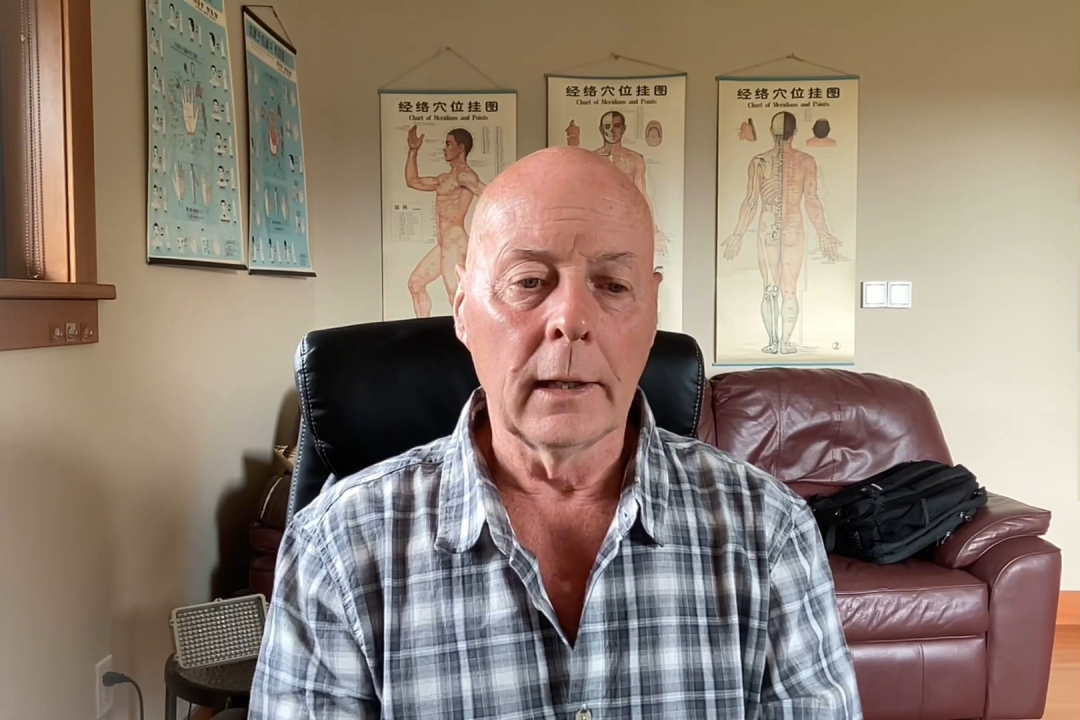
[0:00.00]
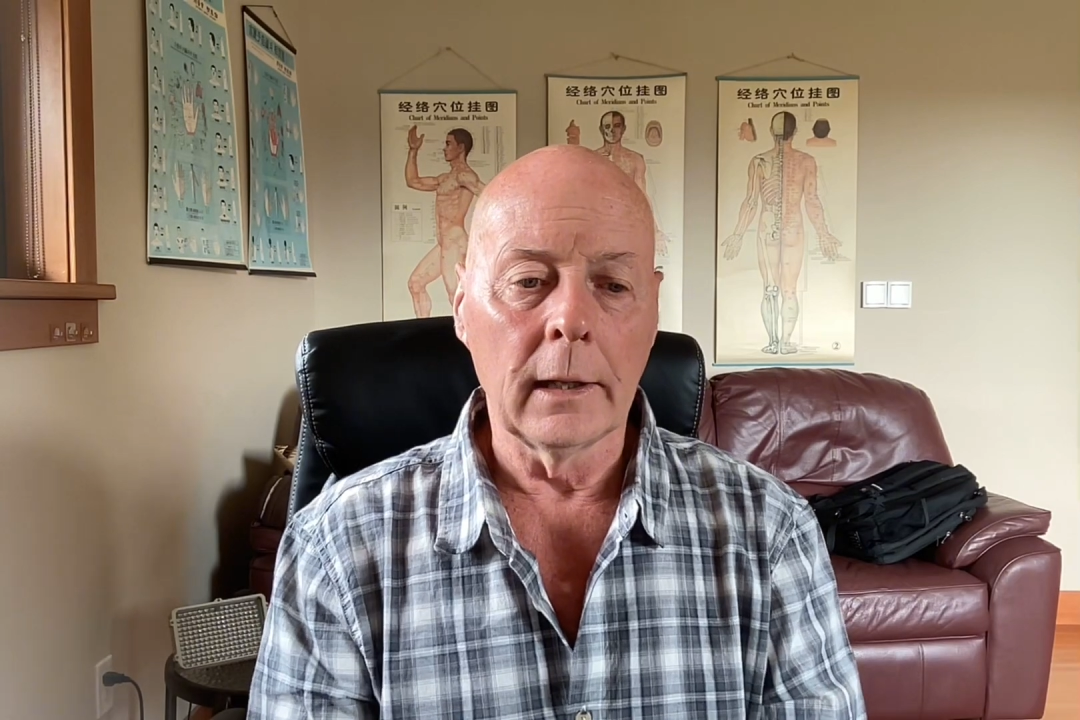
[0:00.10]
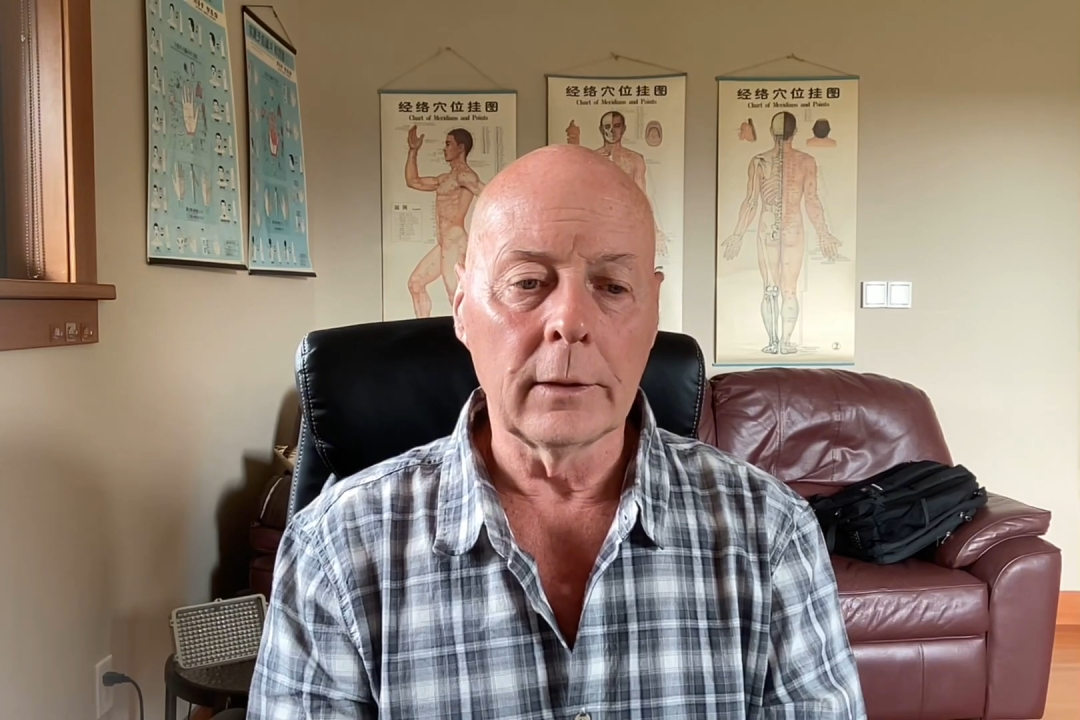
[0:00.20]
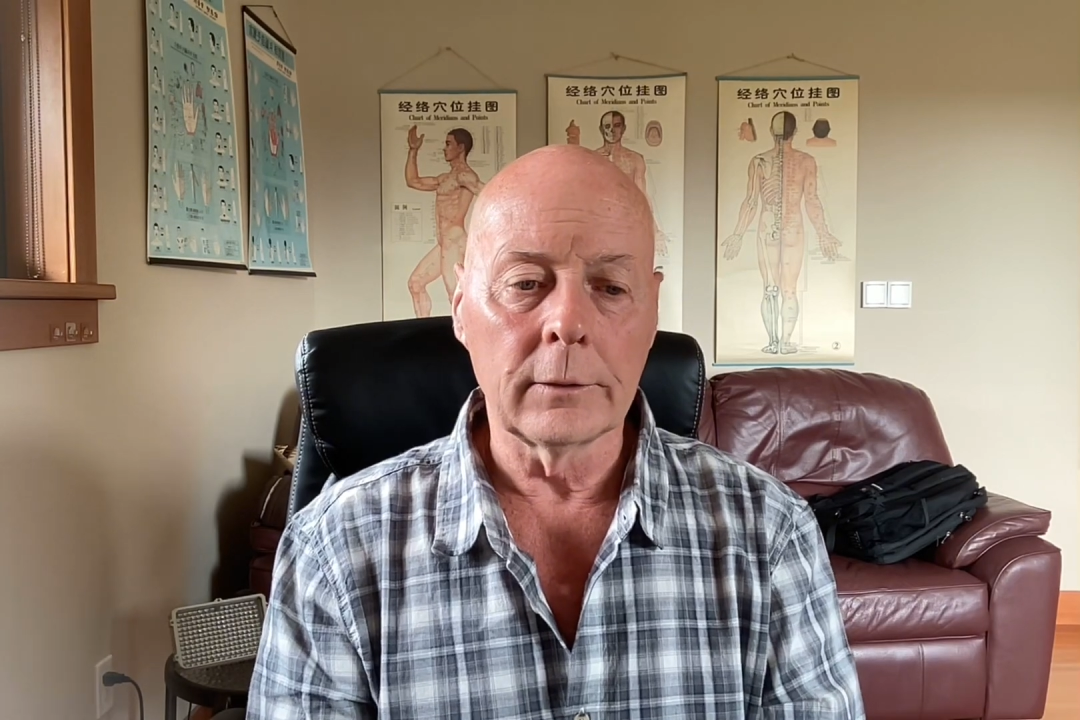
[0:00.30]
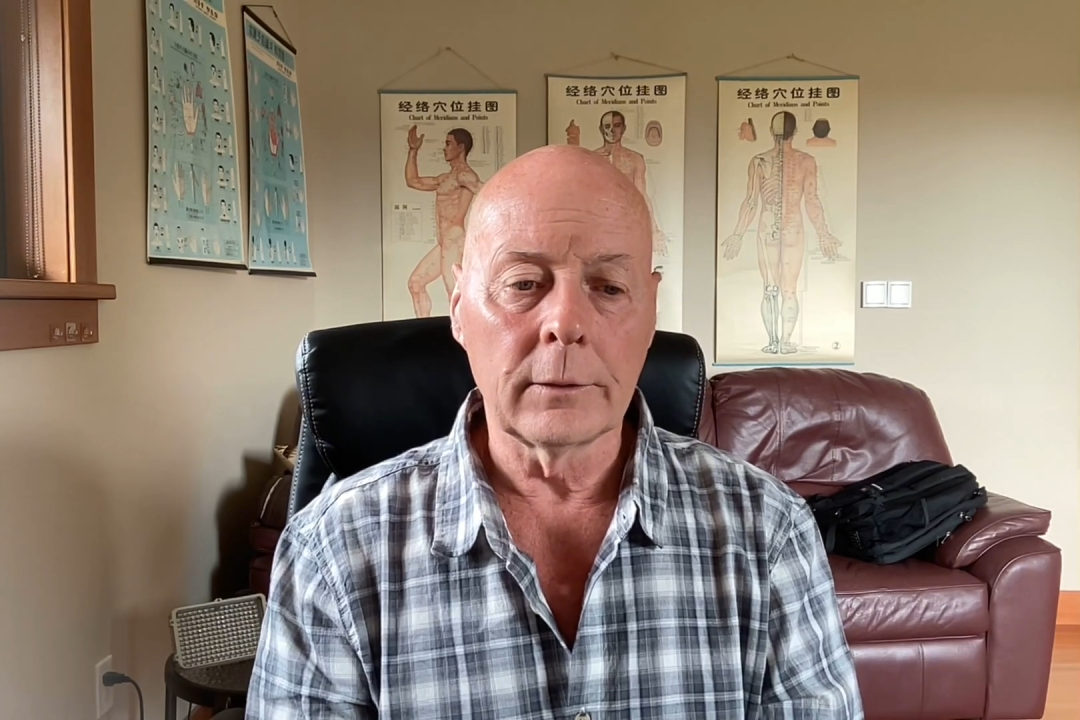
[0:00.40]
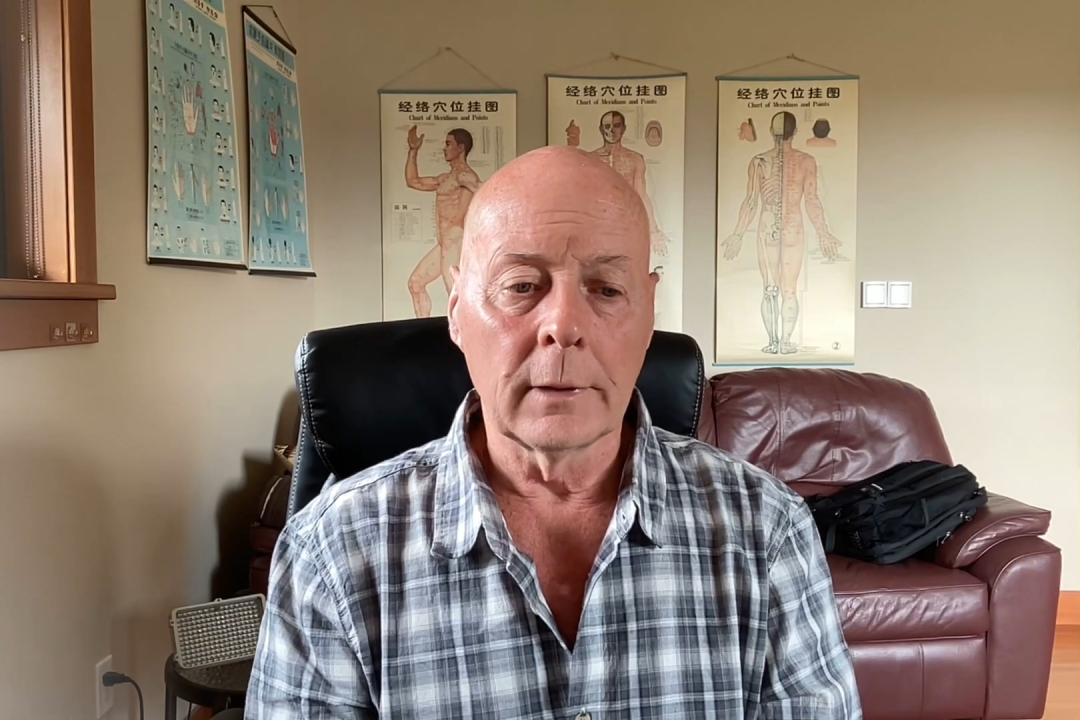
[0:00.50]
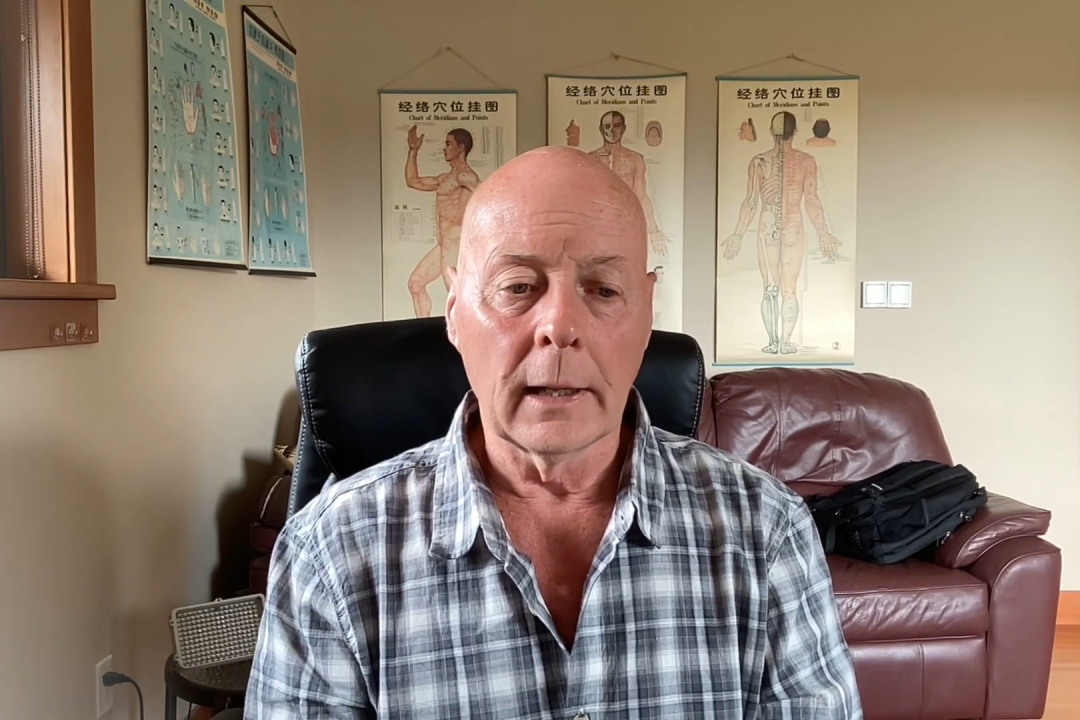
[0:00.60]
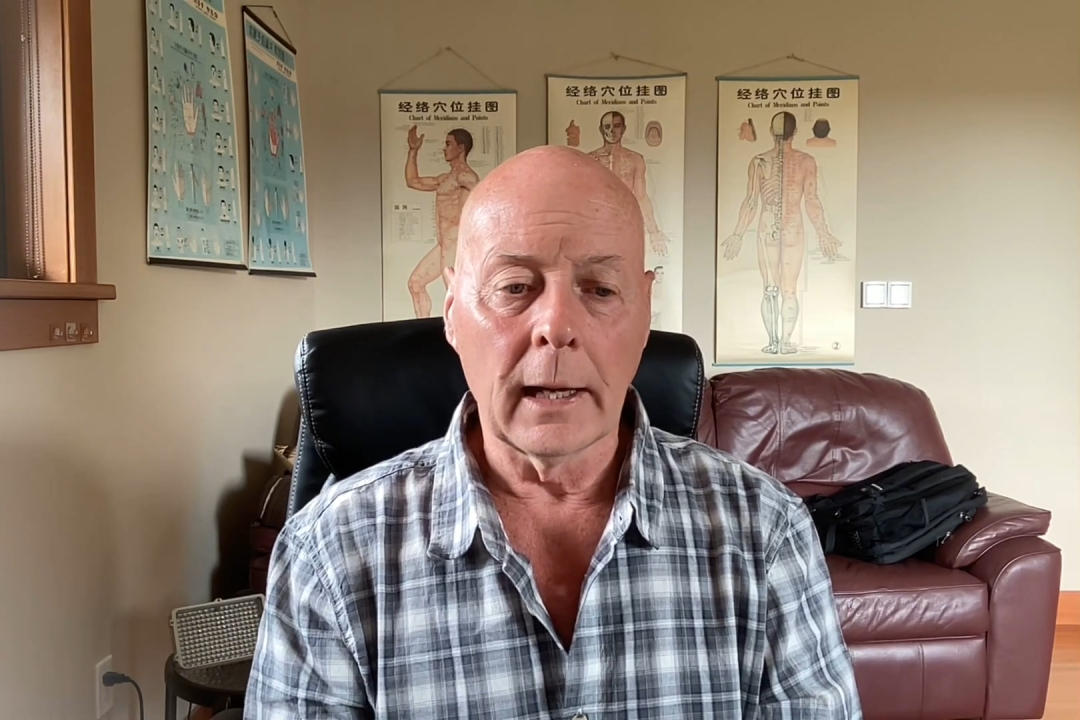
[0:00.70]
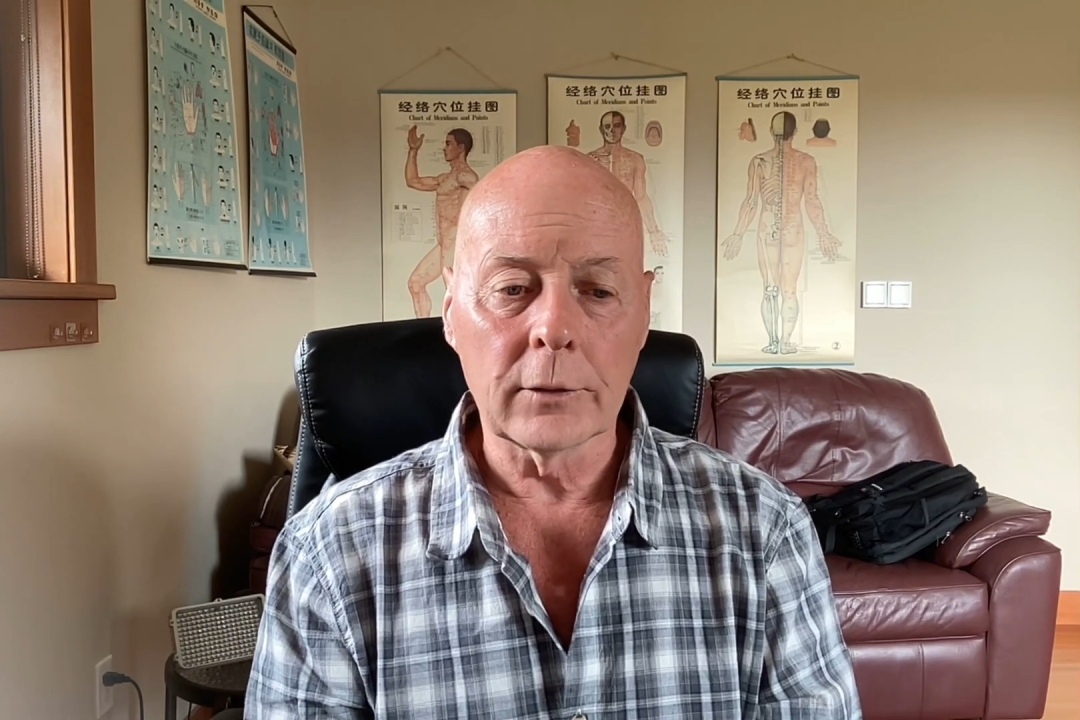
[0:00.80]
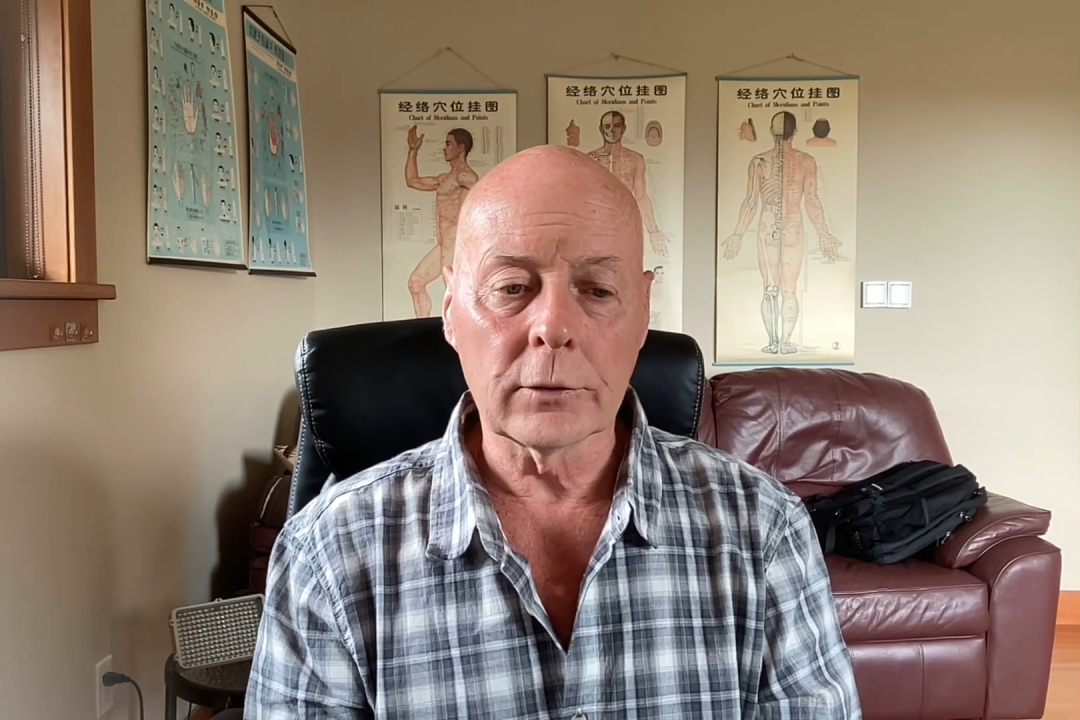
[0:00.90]
it
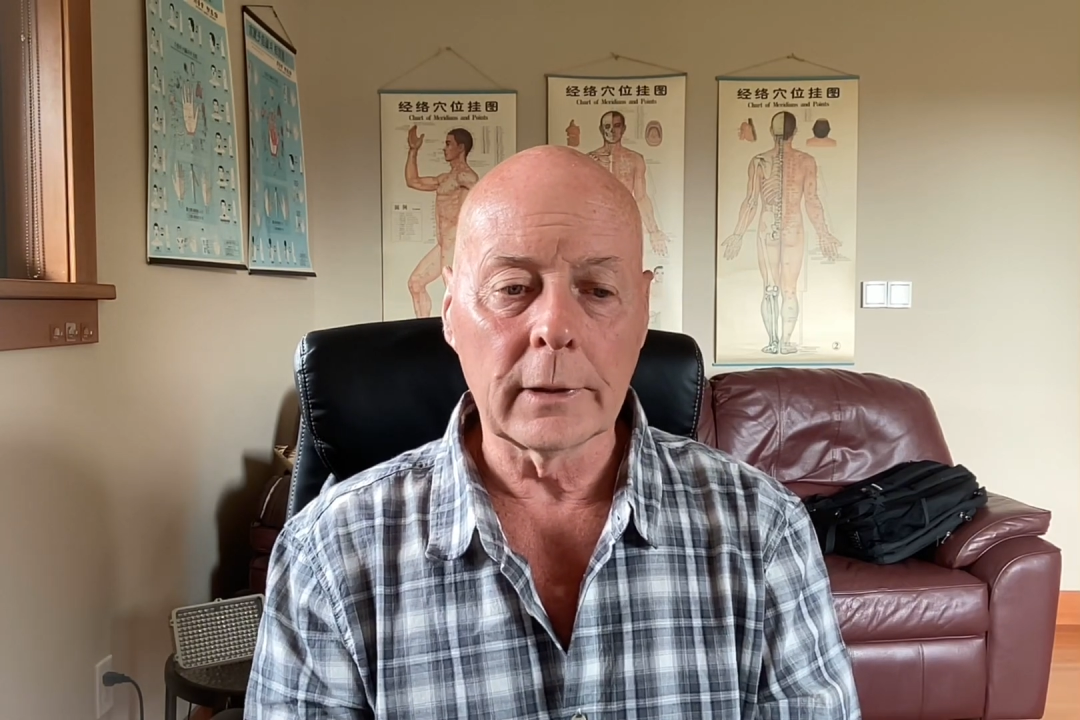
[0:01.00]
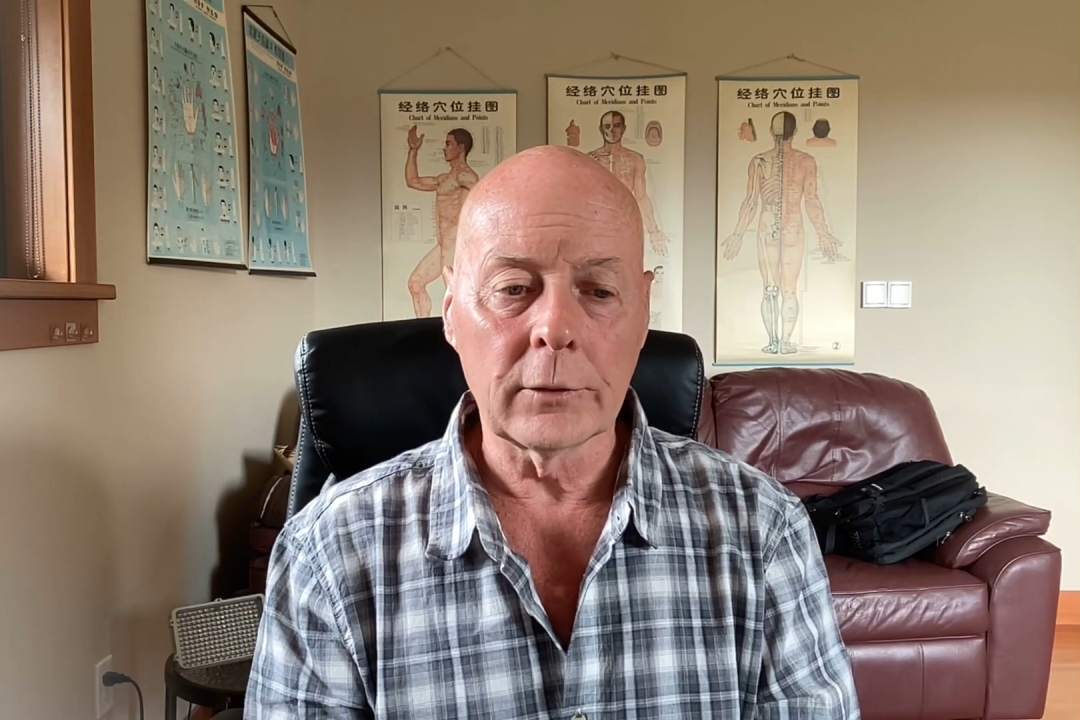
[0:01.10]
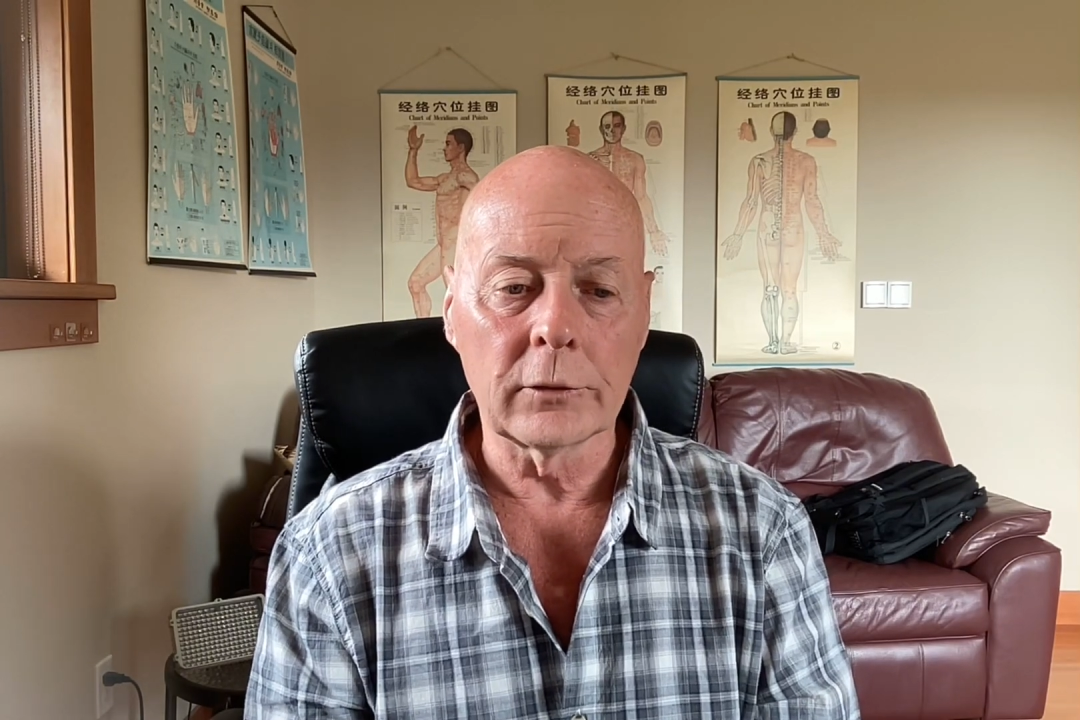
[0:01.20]
actually